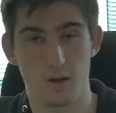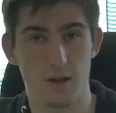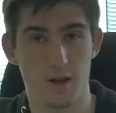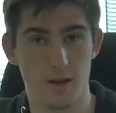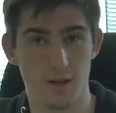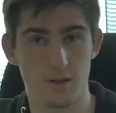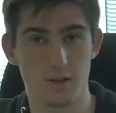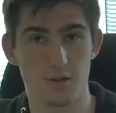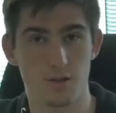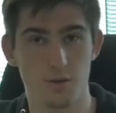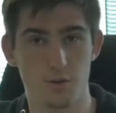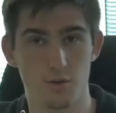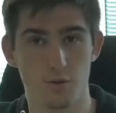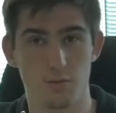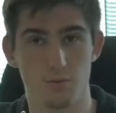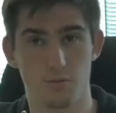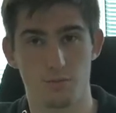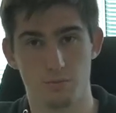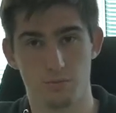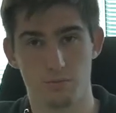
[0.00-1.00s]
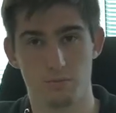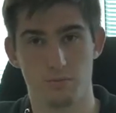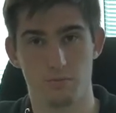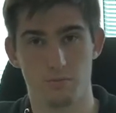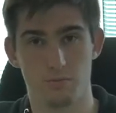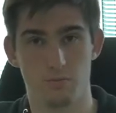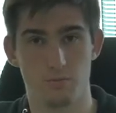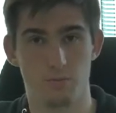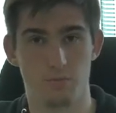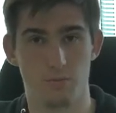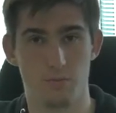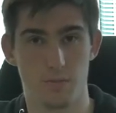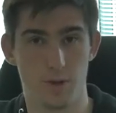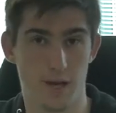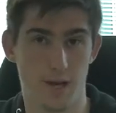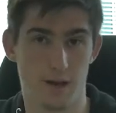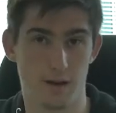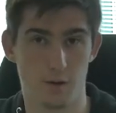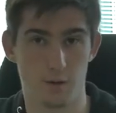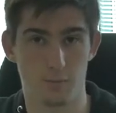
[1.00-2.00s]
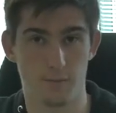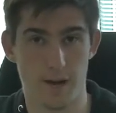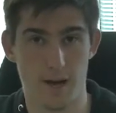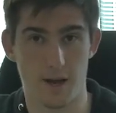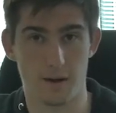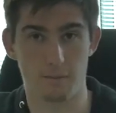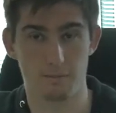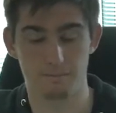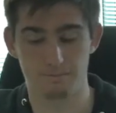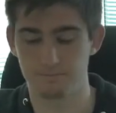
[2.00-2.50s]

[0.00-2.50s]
into the anode pad.